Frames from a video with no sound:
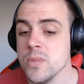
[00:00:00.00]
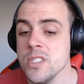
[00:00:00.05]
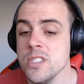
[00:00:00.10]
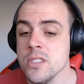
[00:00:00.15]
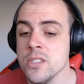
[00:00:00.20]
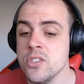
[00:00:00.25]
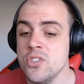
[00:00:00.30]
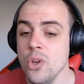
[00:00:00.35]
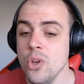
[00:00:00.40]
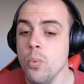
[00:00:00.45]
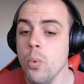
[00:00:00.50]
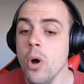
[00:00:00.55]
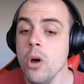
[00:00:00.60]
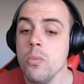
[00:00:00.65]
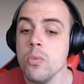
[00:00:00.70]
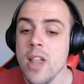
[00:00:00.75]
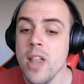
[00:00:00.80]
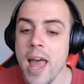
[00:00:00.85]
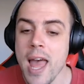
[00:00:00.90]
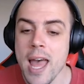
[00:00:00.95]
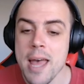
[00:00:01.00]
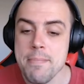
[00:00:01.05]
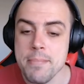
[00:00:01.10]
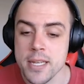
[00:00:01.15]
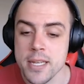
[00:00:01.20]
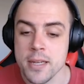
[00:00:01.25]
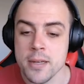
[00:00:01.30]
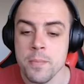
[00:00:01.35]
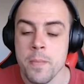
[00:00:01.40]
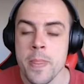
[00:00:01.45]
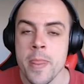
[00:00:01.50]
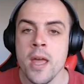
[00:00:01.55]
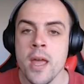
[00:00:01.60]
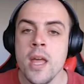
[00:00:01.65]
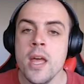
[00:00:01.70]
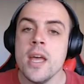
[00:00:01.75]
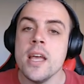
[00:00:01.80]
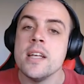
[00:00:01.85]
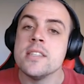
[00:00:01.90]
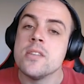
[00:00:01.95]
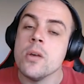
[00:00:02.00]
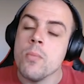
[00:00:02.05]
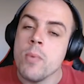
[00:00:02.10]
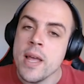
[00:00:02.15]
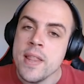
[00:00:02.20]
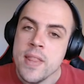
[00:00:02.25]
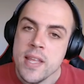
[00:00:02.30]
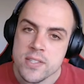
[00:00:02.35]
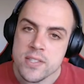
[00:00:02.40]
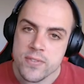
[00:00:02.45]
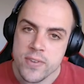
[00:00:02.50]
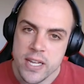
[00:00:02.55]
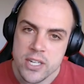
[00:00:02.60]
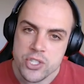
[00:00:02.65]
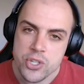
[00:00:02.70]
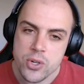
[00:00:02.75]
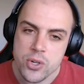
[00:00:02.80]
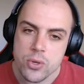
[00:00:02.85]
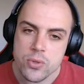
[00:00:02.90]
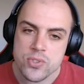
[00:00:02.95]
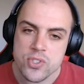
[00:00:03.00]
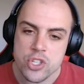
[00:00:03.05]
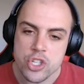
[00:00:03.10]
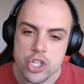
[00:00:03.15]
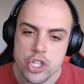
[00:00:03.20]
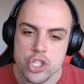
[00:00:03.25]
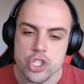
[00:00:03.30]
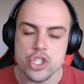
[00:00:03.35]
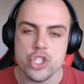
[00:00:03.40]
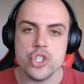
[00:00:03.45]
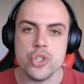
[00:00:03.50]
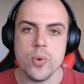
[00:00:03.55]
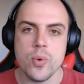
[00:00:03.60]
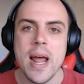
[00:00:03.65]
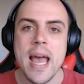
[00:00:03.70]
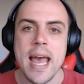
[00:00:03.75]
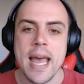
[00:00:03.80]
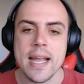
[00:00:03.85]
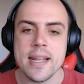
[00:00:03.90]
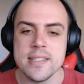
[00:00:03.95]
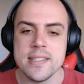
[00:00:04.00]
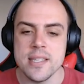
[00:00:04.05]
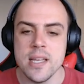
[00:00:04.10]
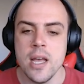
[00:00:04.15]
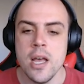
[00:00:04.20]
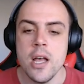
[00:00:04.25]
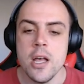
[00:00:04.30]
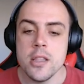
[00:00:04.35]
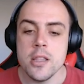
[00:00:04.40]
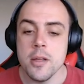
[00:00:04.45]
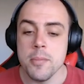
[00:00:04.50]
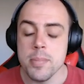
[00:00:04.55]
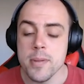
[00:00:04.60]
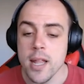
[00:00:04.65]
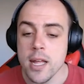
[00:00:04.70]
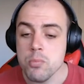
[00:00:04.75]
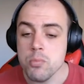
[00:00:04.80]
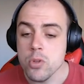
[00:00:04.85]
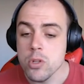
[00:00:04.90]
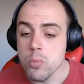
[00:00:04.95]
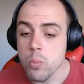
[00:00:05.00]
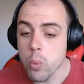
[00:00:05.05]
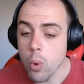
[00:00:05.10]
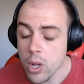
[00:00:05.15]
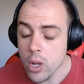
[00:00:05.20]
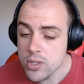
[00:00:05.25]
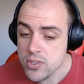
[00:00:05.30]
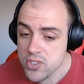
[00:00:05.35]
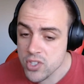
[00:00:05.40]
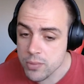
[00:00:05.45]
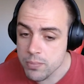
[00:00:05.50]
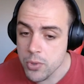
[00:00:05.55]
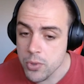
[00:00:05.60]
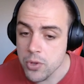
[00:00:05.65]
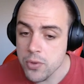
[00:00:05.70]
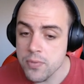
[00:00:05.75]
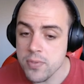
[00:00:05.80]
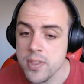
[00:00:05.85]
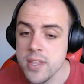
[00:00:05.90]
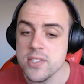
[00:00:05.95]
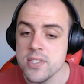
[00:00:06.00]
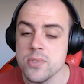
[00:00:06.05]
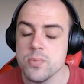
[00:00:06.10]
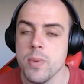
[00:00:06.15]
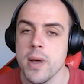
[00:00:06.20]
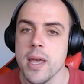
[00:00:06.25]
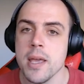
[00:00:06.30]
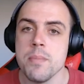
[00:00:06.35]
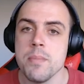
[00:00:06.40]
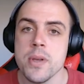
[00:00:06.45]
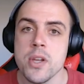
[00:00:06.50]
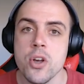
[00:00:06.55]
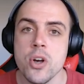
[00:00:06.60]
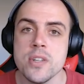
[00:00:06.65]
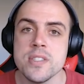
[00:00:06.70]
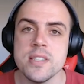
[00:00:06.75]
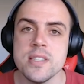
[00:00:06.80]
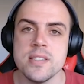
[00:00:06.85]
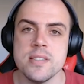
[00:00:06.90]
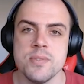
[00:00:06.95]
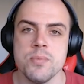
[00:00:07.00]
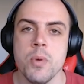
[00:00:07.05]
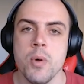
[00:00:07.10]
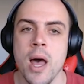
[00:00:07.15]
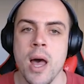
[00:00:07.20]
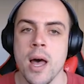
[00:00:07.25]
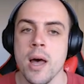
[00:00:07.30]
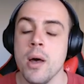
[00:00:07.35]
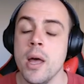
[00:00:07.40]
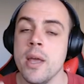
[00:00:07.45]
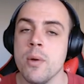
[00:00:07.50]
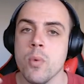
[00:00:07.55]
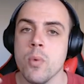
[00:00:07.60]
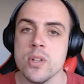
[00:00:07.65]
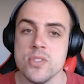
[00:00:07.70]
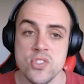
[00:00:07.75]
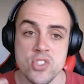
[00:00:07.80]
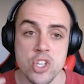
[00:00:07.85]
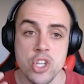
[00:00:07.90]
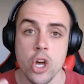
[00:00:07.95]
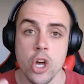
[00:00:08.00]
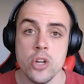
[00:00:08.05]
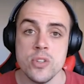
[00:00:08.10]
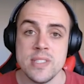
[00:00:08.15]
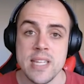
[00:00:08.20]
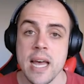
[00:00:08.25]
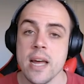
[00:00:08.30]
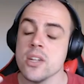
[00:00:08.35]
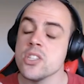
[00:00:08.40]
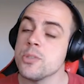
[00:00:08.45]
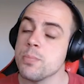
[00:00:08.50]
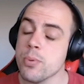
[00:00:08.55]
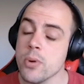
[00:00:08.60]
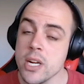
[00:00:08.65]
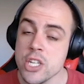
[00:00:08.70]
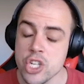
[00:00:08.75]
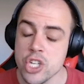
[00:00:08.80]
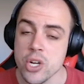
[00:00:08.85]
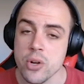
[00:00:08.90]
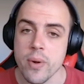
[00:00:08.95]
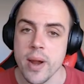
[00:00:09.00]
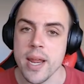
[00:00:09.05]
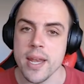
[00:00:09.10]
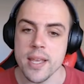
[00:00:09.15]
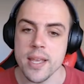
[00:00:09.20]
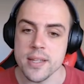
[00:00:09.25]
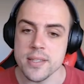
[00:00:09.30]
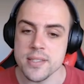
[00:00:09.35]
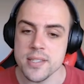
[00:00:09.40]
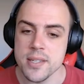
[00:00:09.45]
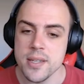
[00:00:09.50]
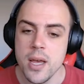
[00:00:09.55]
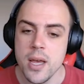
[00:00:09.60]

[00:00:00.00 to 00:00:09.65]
So what will happen is that when these ventricles contract, the blood will want to move this way because it wants to go down its pressure gradient.